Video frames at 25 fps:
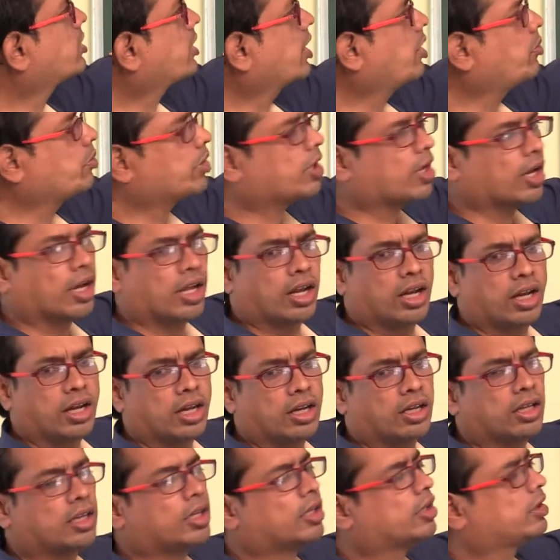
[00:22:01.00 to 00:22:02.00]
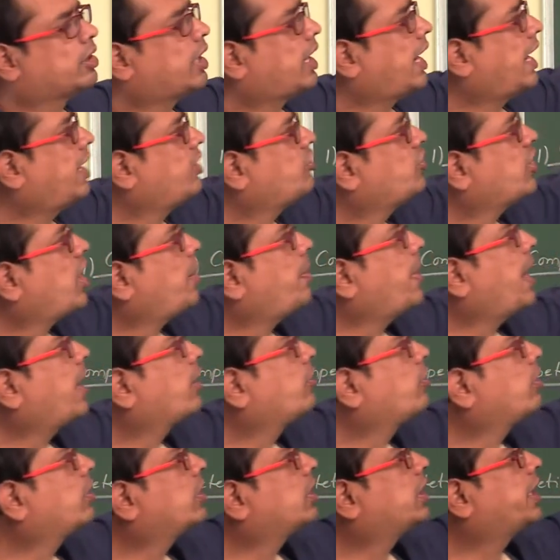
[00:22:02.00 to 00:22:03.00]
chemical, then enzyme
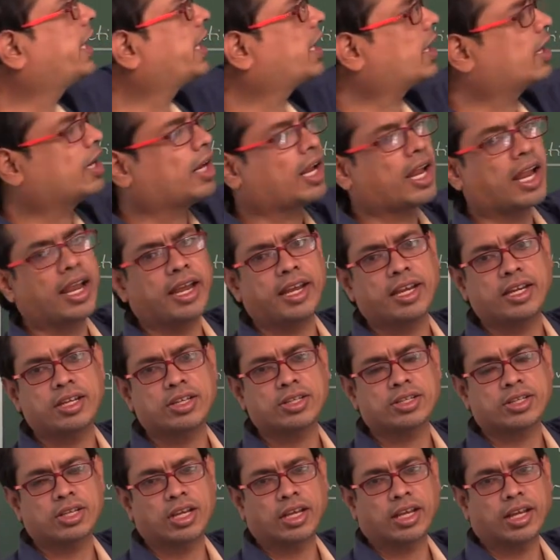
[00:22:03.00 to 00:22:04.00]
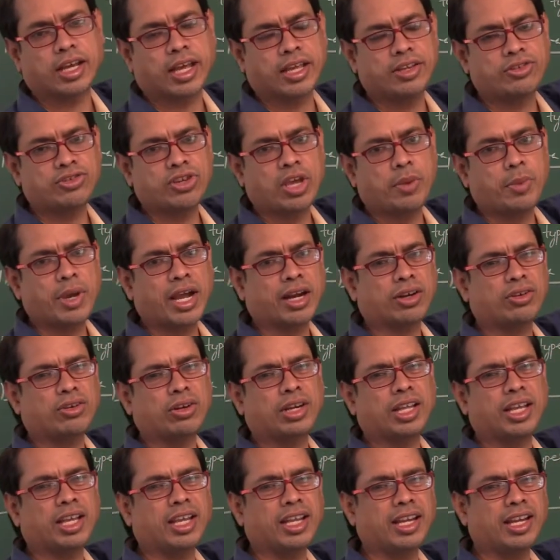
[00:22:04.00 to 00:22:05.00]
activity declines, enzyme
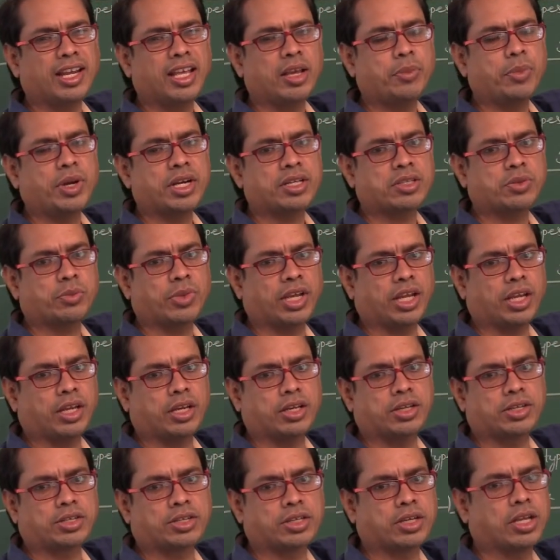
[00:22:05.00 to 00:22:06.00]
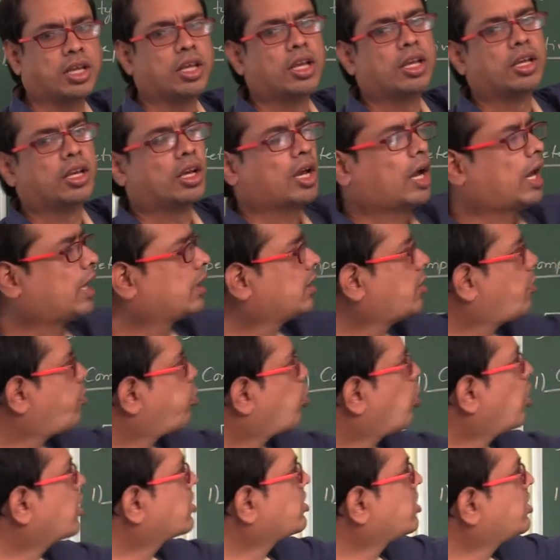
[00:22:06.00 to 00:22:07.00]
activity inhibits means and the
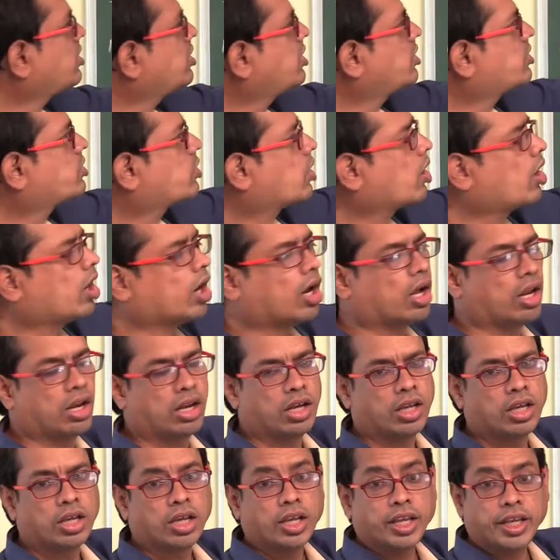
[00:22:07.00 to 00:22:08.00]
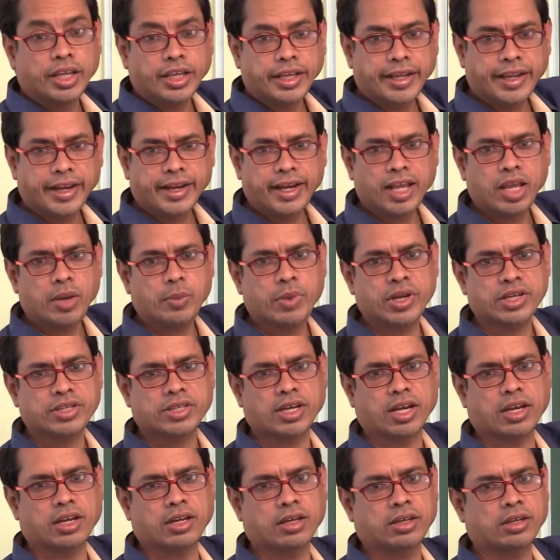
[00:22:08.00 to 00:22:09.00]
process is called
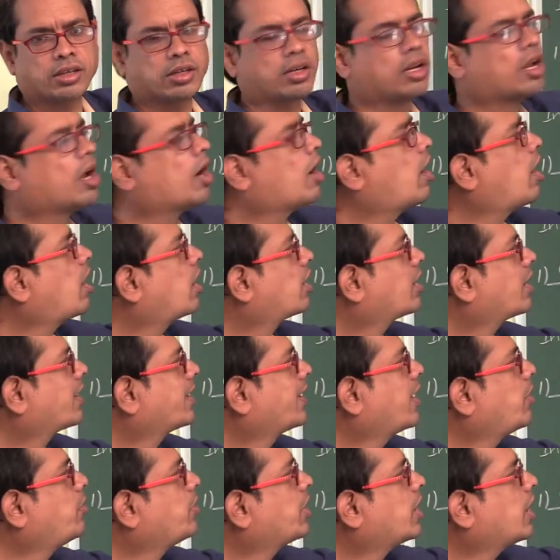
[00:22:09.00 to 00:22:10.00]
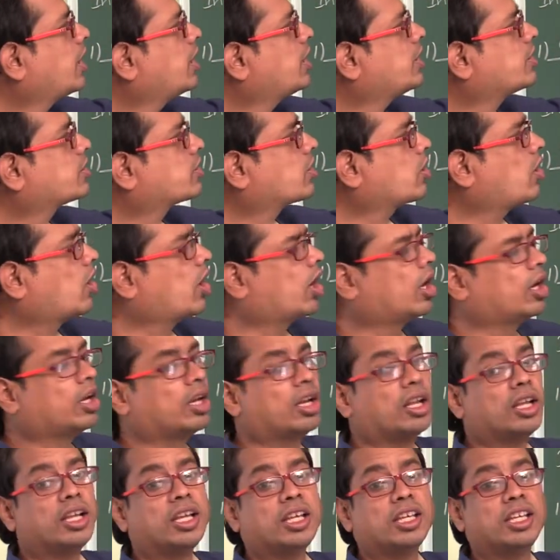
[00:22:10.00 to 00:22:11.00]
inhibition and the chemical is called
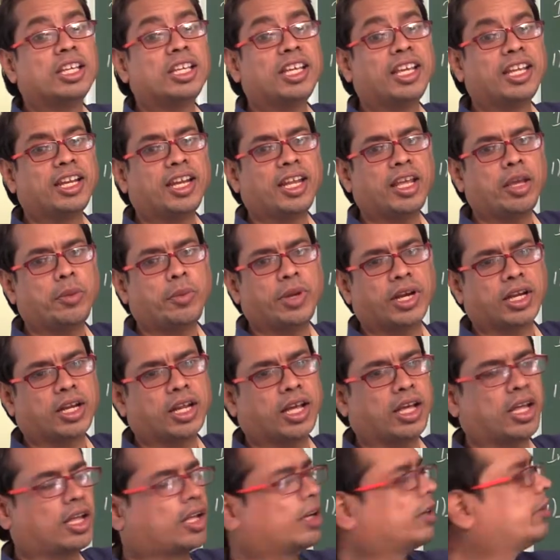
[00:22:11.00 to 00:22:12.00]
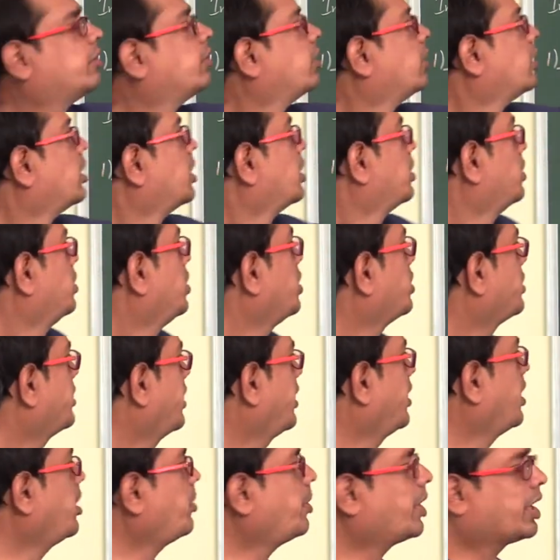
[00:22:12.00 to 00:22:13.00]
inhibitor. These
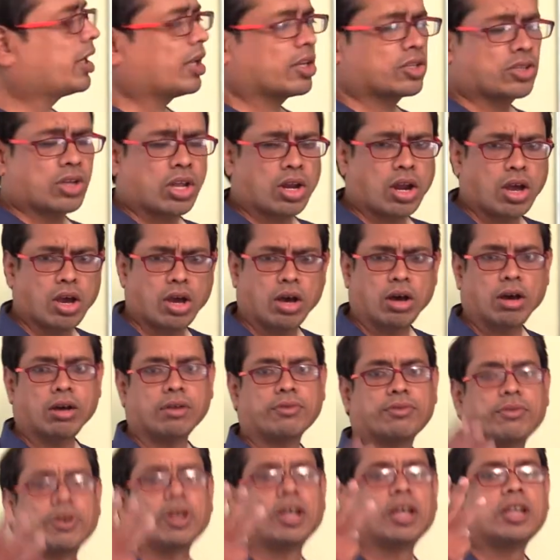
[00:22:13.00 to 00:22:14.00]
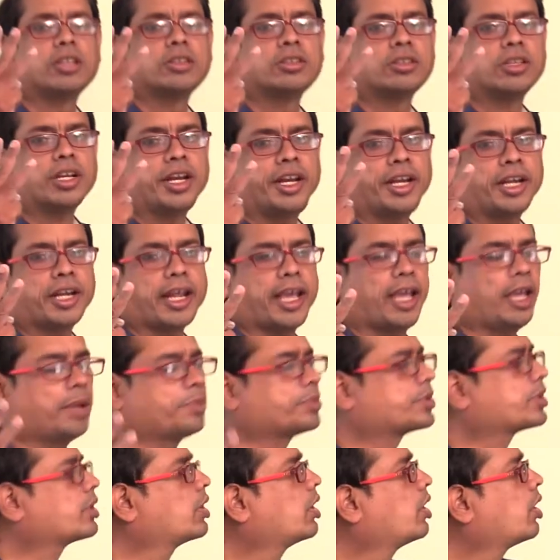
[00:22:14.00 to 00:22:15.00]
inhibitors are of three
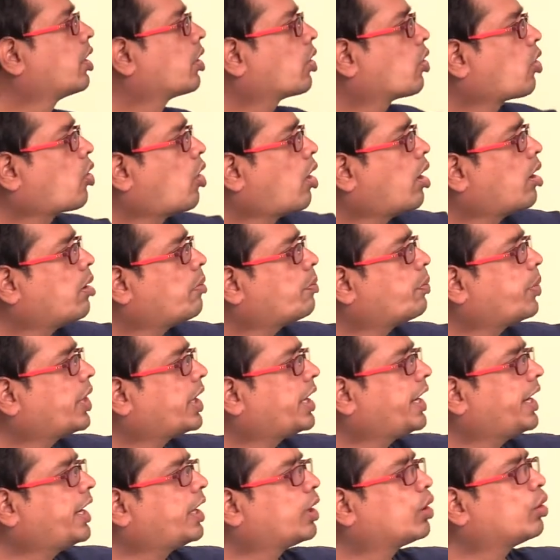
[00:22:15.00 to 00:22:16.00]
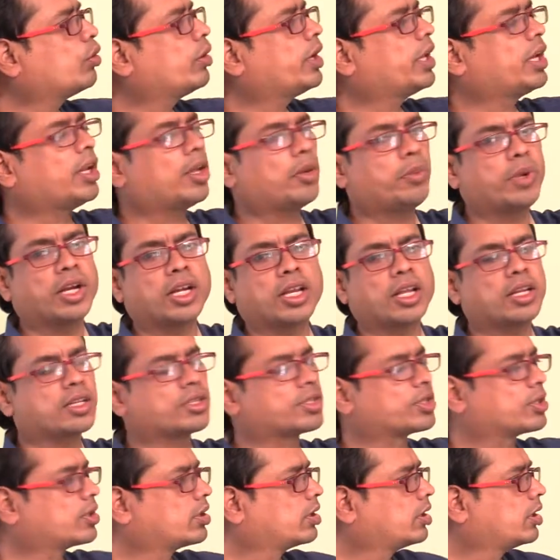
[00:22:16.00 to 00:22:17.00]
types: competitive
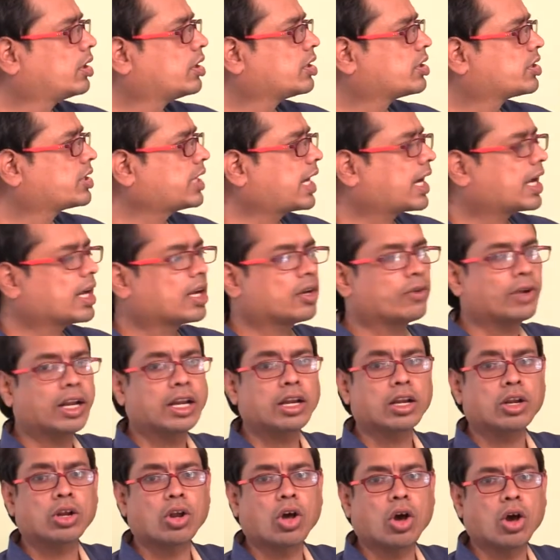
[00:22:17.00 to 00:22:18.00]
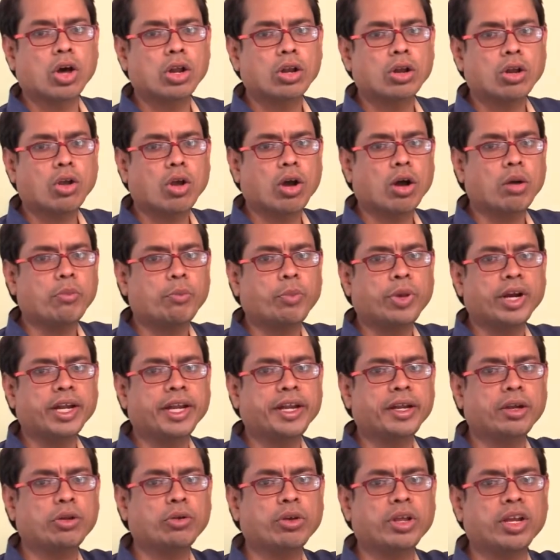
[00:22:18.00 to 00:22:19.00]
inhibitors, second one
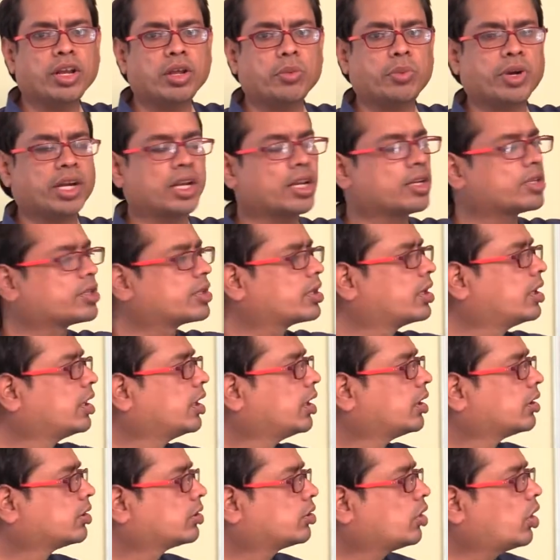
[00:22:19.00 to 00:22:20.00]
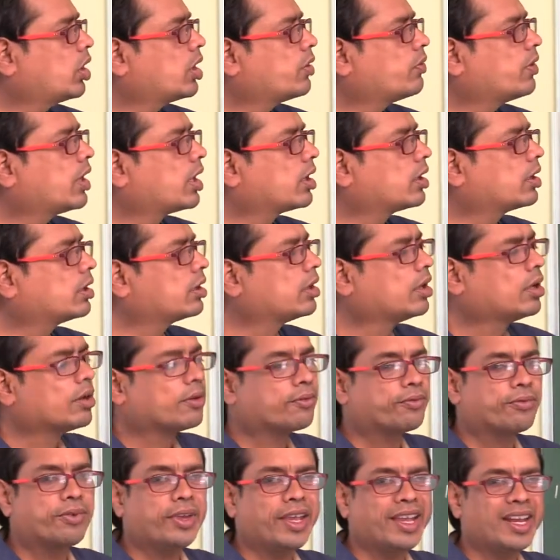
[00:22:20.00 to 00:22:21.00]
non-competitive inhibitors, third one
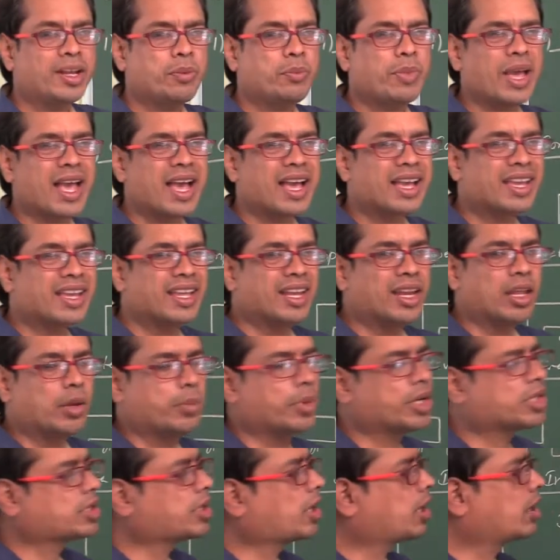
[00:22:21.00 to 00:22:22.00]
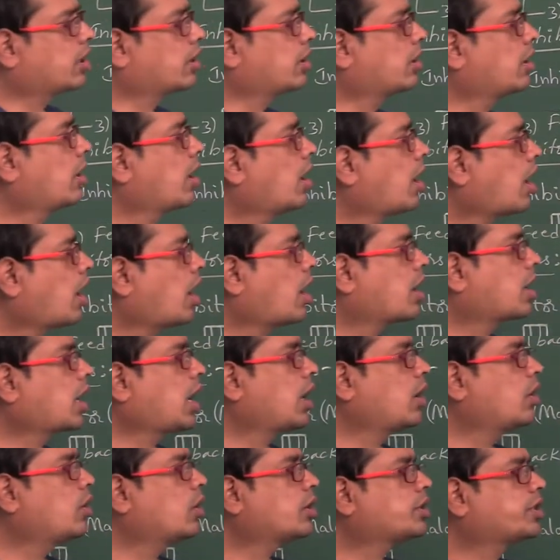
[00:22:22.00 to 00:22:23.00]
feedback inhibition or
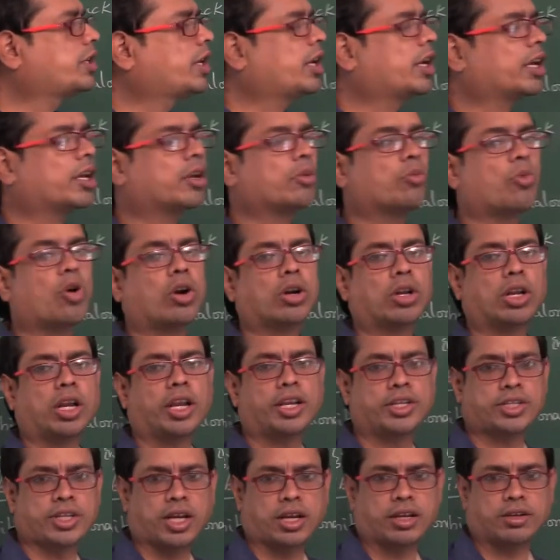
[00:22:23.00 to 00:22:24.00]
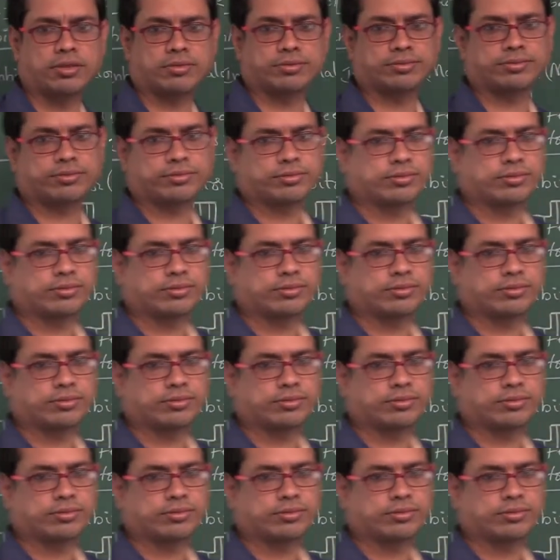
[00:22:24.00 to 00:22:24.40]
allosteric modulation.